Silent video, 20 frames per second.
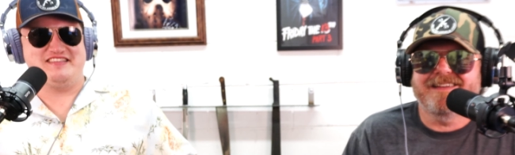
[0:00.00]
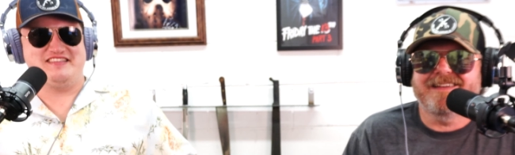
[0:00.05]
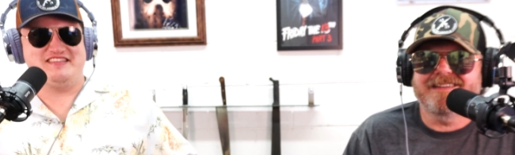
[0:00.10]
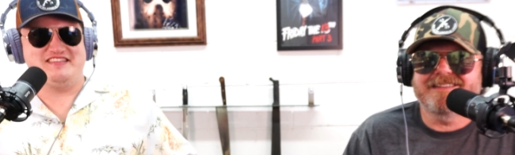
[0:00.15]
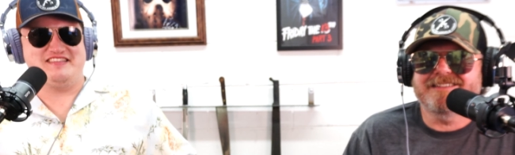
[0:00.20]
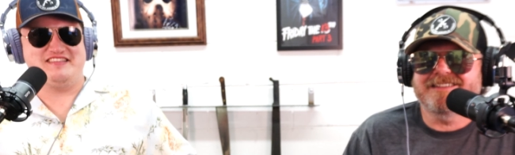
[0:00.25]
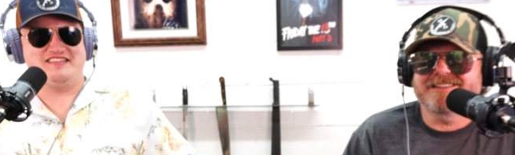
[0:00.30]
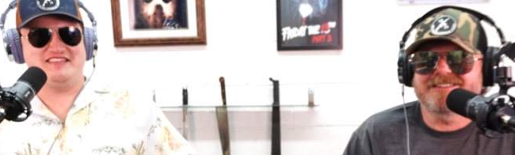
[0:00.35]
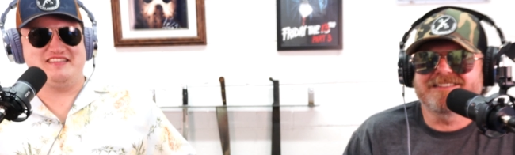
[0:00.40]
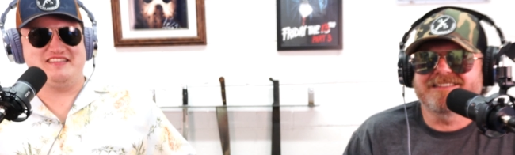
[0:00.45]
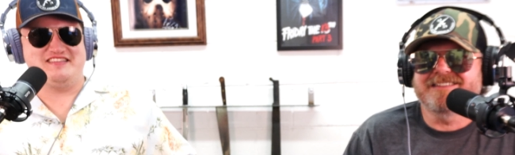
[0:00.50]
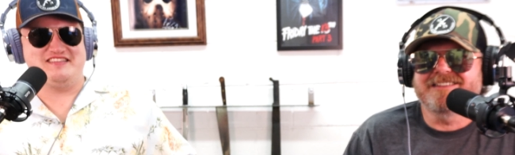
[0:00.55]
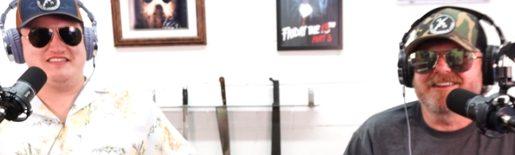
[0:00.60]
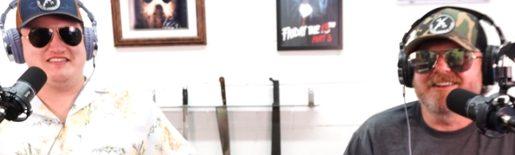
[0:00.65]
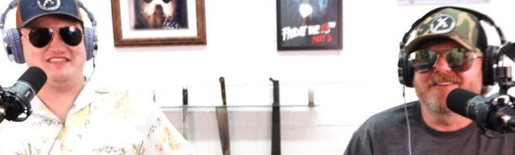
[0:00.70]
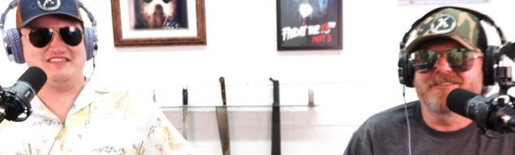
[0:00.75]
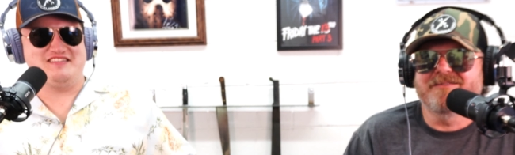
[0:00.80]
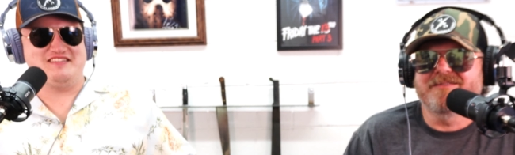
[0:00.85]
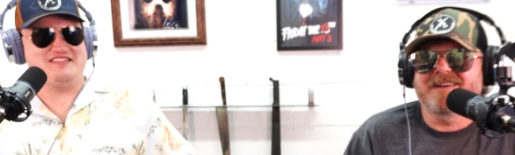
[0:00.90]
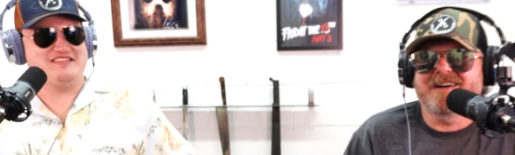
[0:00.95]
Speaker 1: I, I, uh, uh, you
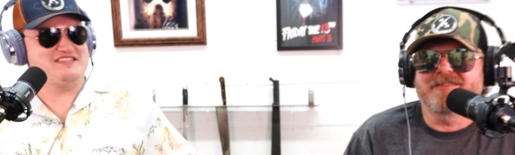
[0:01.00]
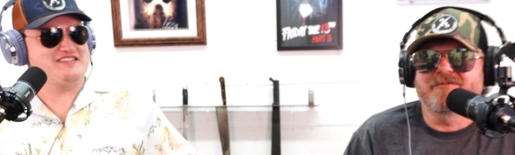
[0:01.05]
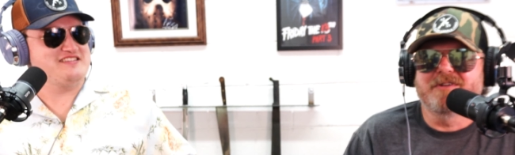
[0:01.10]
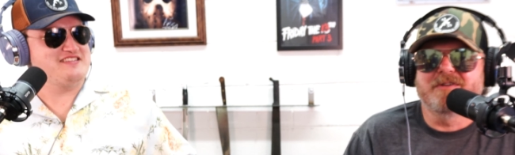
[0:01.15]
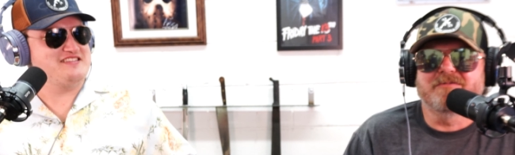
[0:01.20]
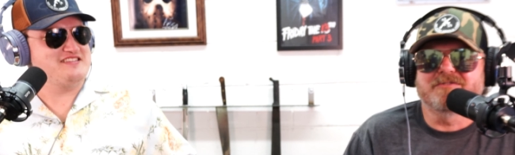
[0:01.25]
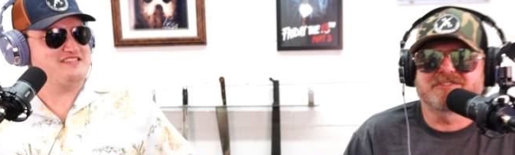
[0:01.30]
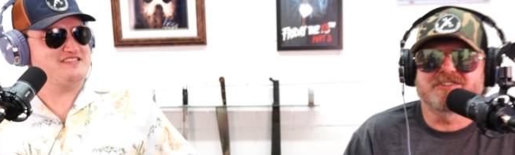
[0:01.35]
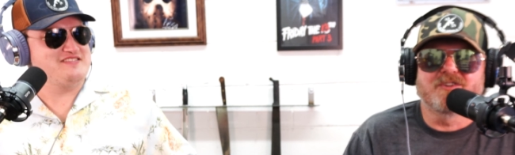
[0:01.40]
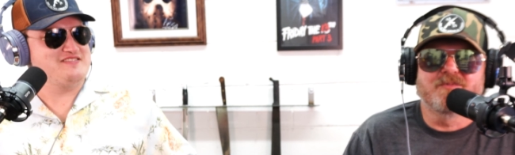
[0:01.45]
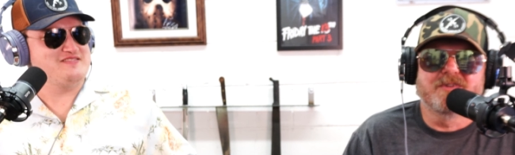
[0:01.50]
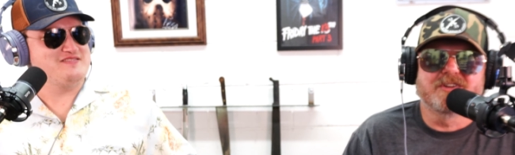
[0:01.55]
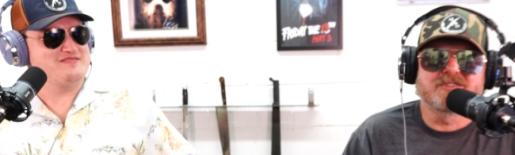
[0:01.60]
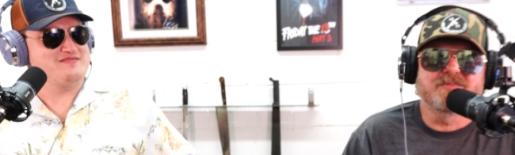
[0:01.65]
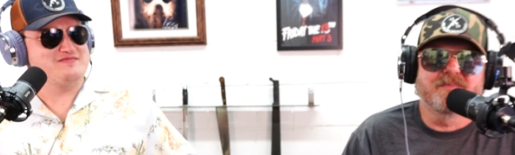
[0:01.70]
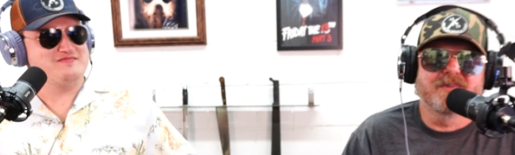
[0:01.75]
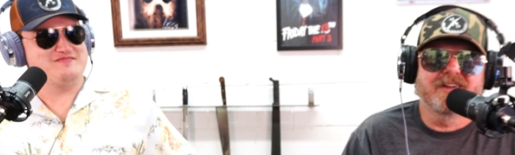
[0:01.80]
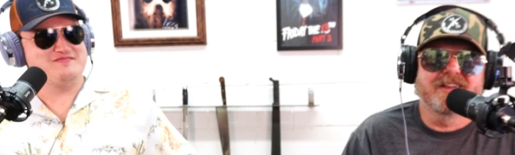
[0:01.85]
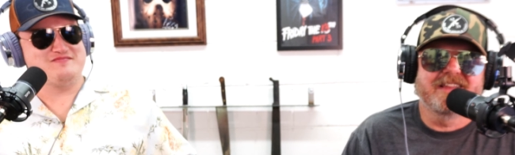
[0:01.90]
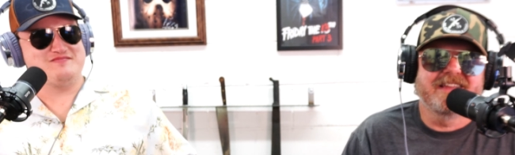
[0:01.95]
know, I went with so
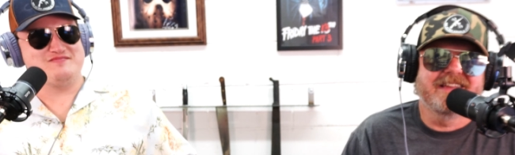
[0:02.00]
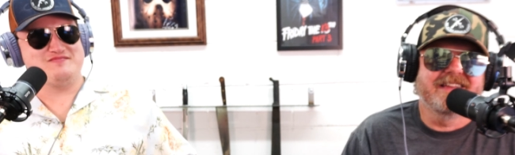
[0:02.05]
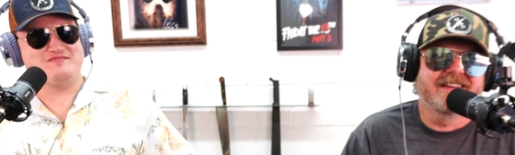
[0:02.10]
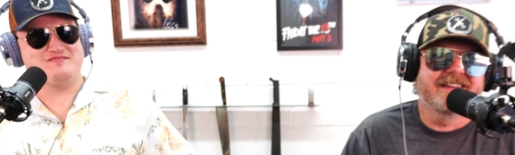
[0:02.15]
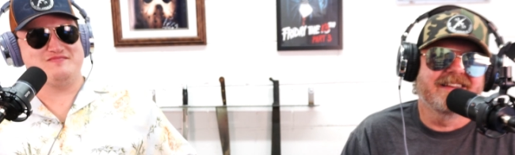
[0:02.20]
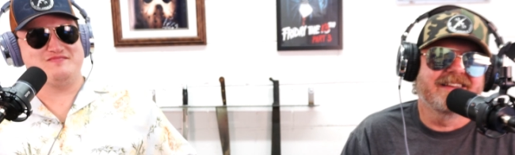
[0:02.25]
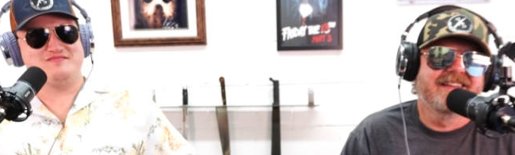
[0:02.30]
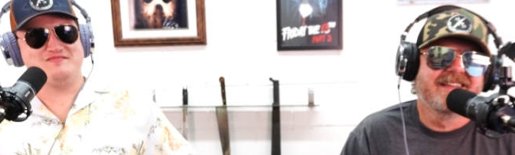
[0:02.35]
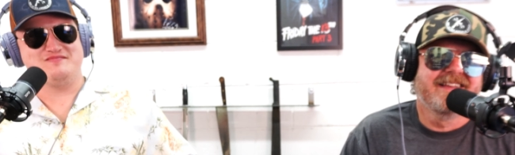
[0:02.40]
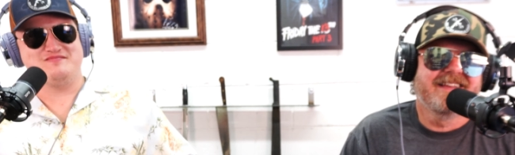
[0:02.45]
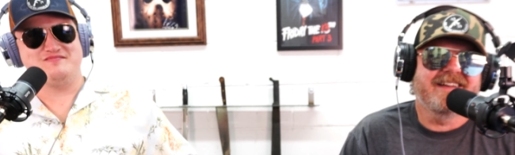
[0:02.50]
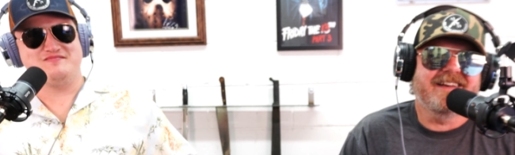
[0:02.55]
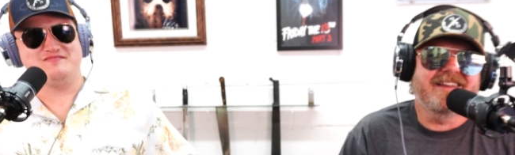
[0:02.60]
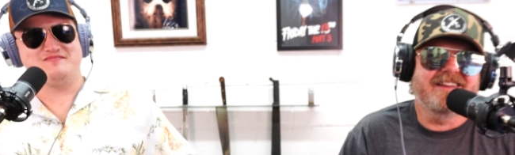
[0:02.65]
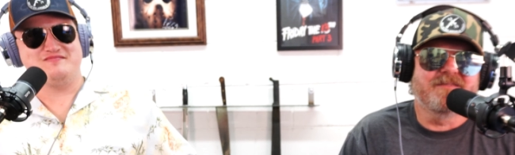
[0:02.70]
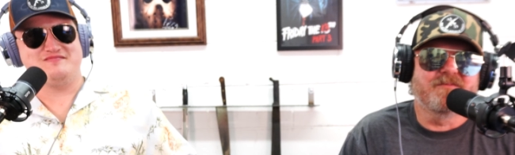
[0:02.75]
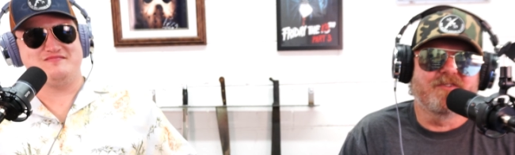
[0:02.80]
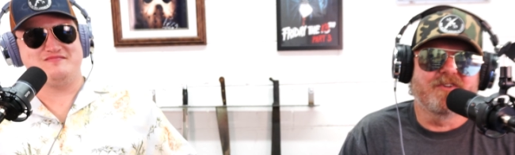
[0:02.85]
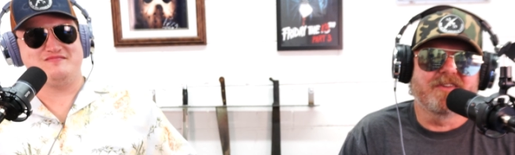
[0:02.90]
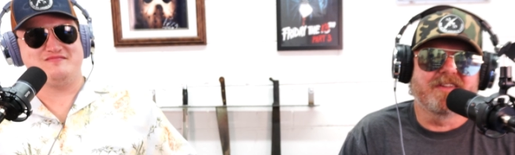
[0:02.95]
much money and I
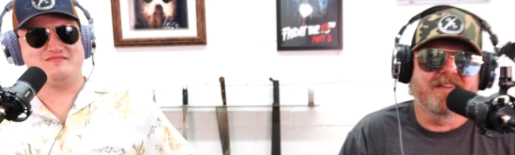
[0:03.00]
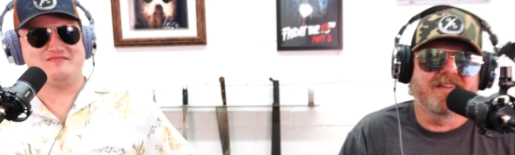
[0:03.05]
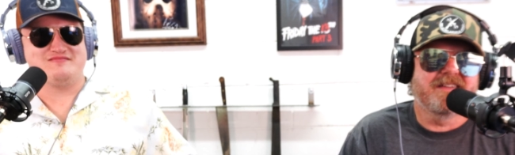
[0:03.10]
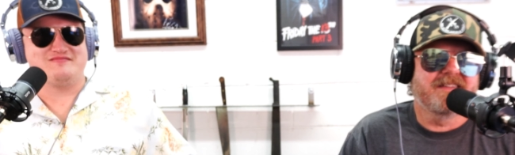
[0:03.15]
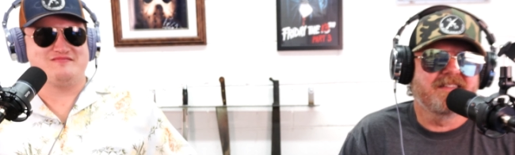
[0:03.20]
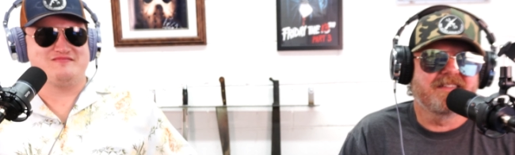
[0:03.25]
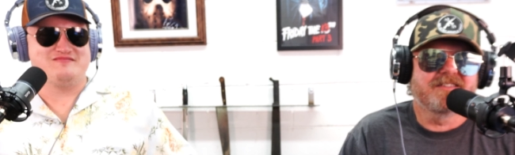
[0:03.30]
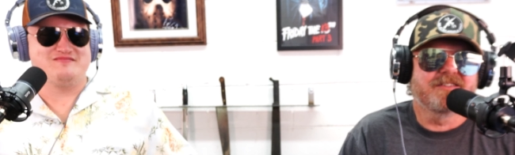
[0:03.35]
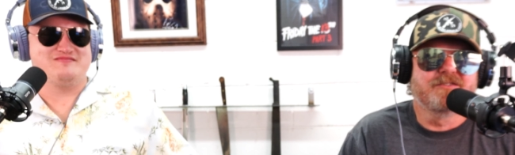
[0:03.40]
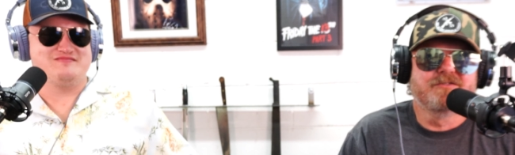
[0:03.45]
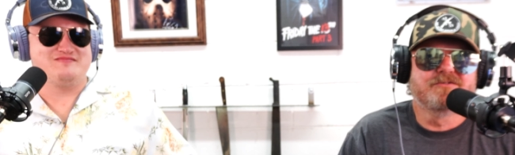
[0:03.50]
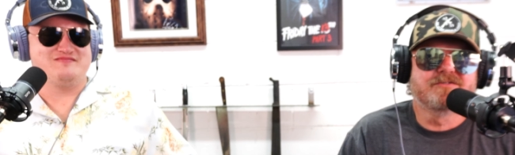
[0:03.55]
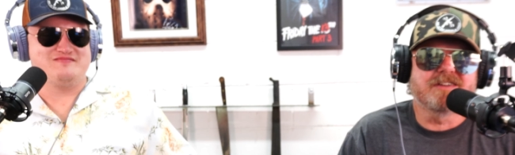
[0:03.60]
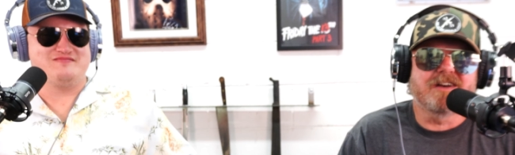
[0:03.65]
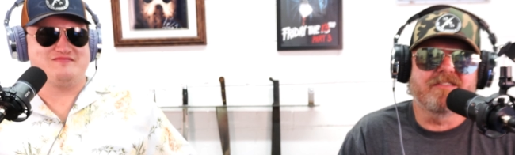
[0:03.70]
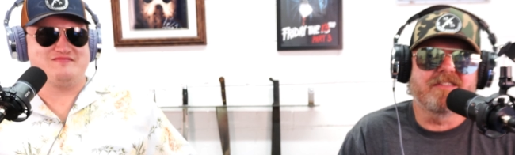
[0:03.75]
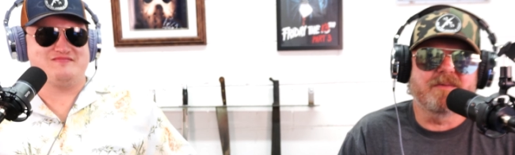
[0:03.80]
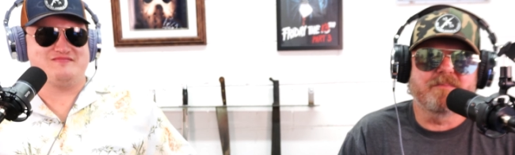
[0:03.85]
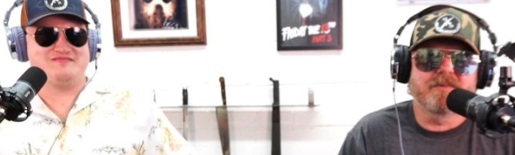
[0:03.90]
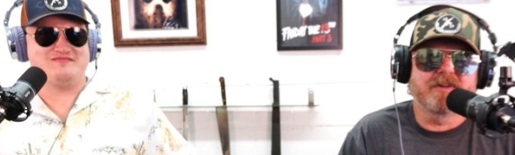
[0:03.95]
didn't want to lose
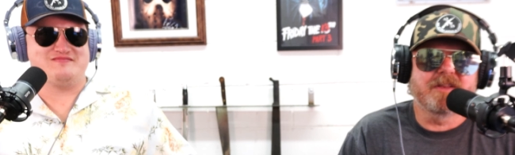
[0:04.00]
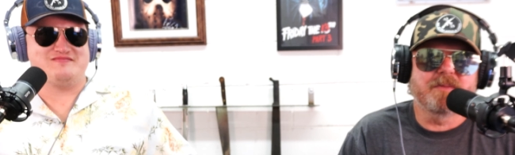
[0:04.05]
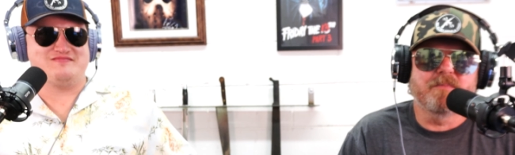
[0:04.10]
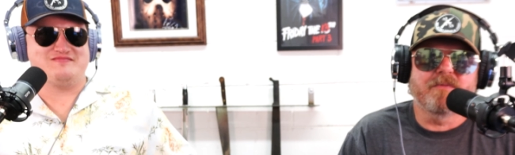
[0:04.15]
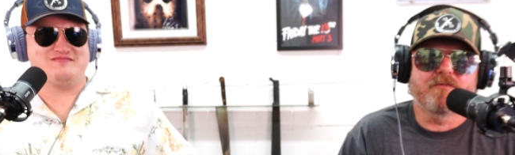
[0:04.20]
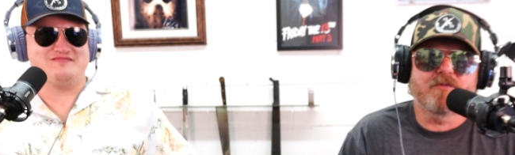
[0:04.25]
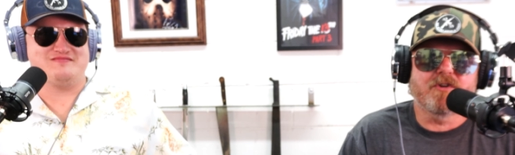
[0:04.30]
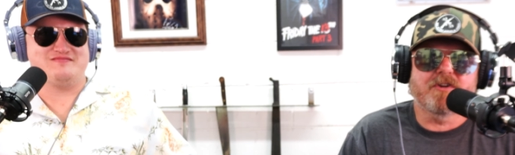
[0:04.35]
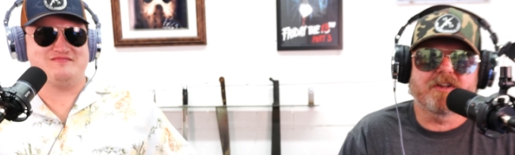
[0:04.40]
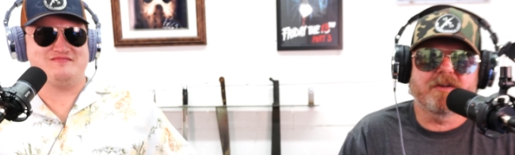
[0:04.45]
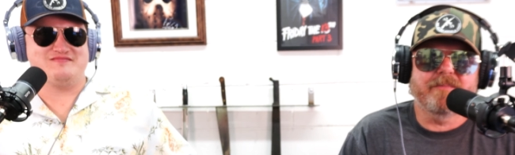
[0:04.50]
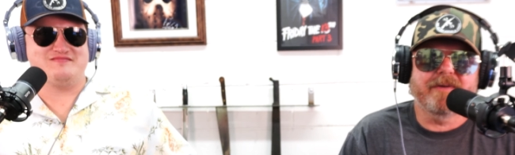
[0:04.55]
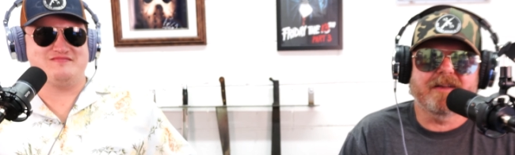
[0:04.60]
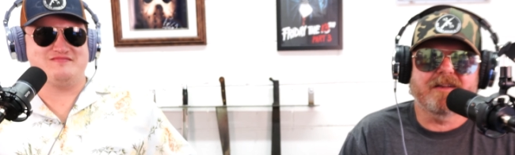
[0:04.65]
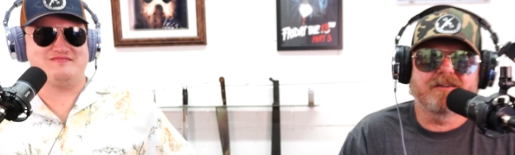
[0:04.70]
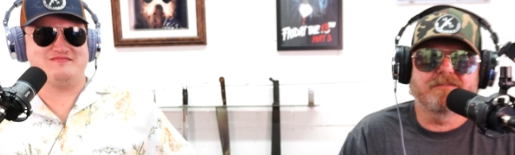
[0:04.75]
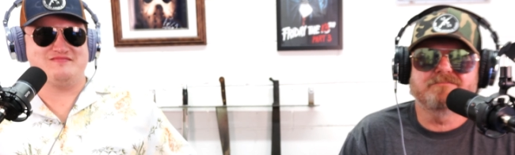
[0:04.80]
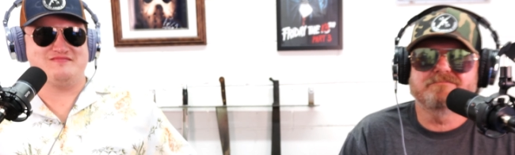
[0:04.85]
all that money before I got back